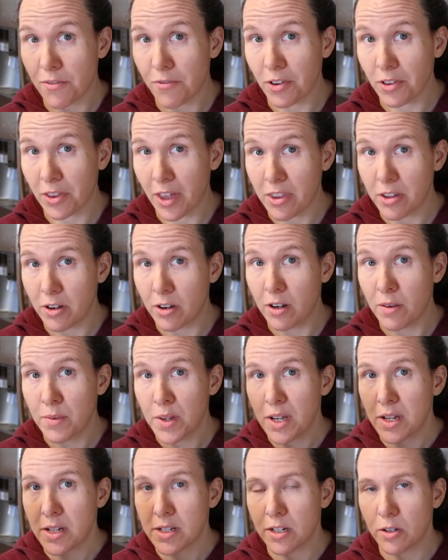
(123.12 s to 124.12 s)
for leather,
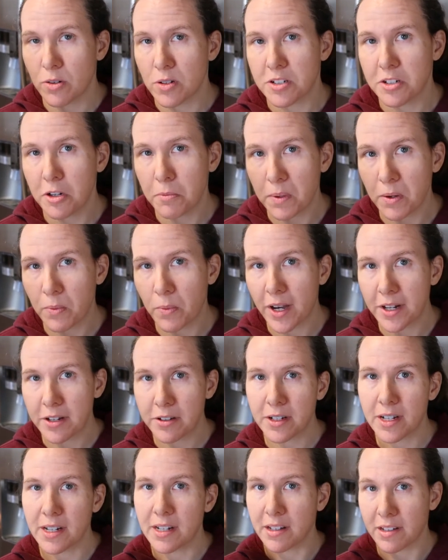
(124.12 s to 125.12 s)
so soap and water
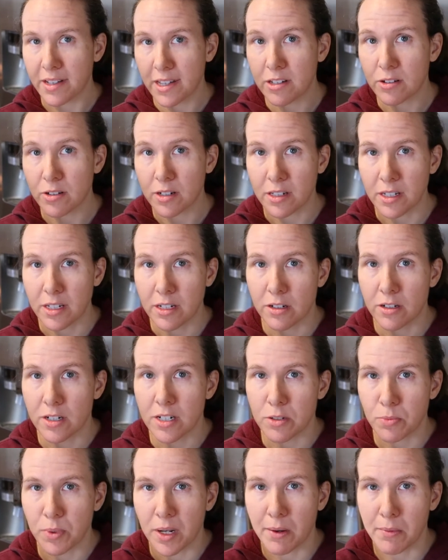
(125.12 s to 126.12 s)
and a leather cleaner
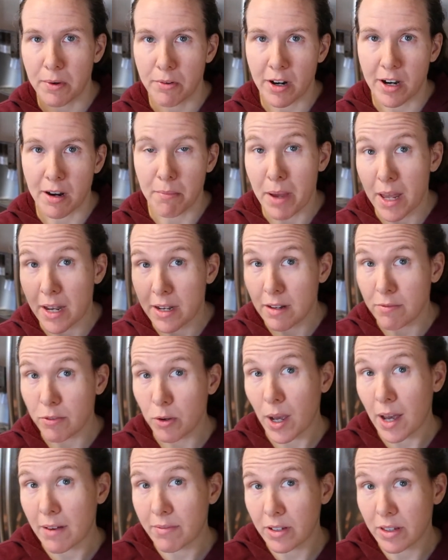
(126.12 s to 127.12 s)
is what I would recommend if
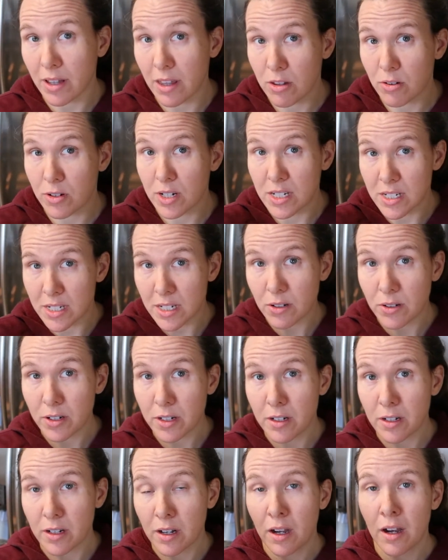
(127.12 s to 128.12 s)
you have a leather
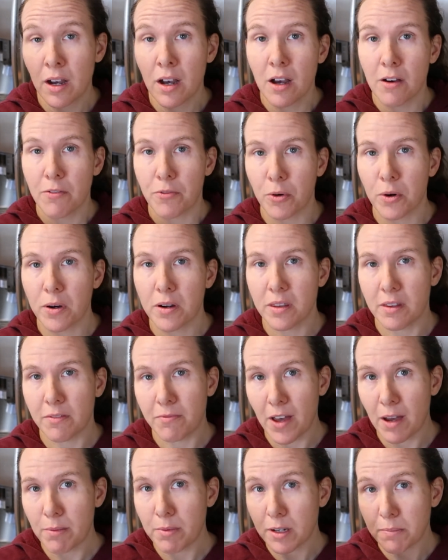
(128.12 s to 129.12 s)
interior for the
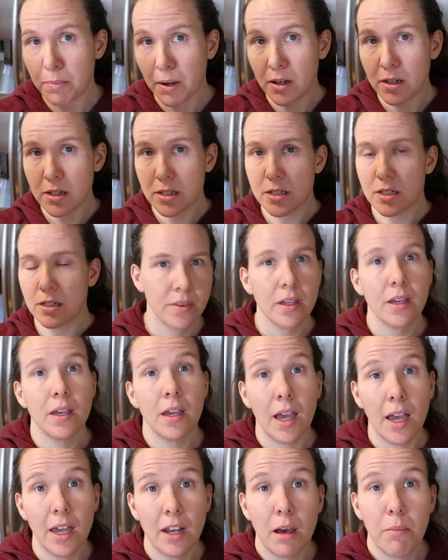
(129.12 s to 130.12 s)
fabric parts.
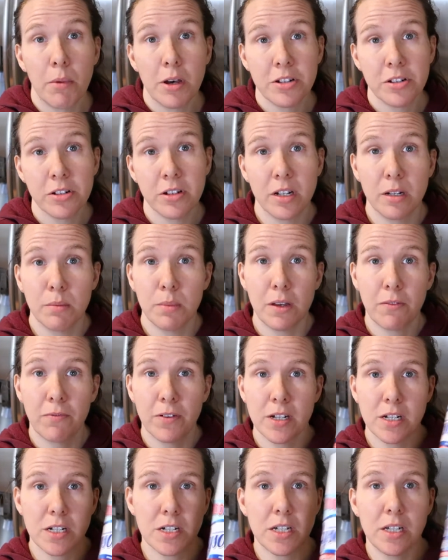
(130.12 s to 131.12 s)
And I'm also going to be
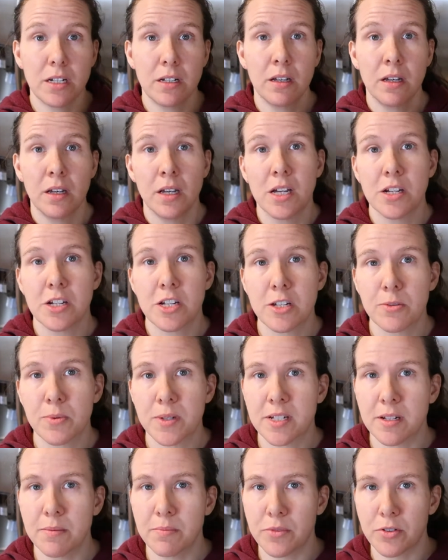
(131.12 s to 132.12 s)
finishing just with
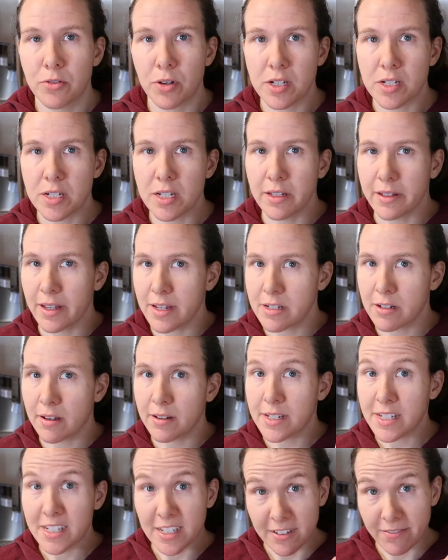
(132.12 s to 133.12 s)
some trusty Lysol
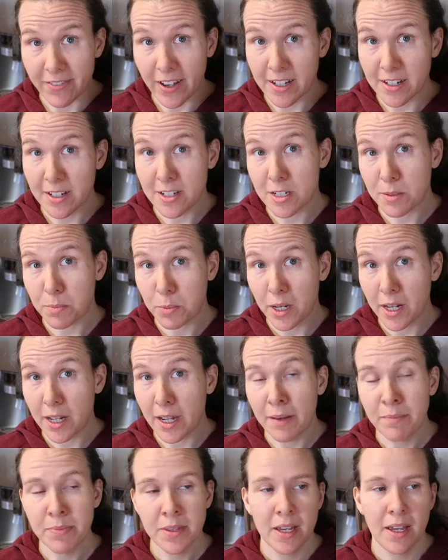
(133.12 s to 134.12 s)
disinfectant
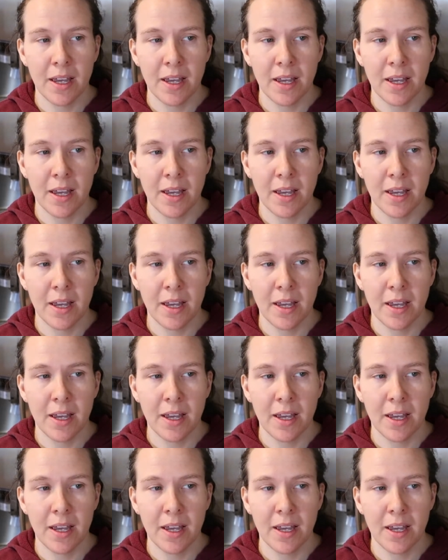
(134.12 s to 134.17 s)
spray,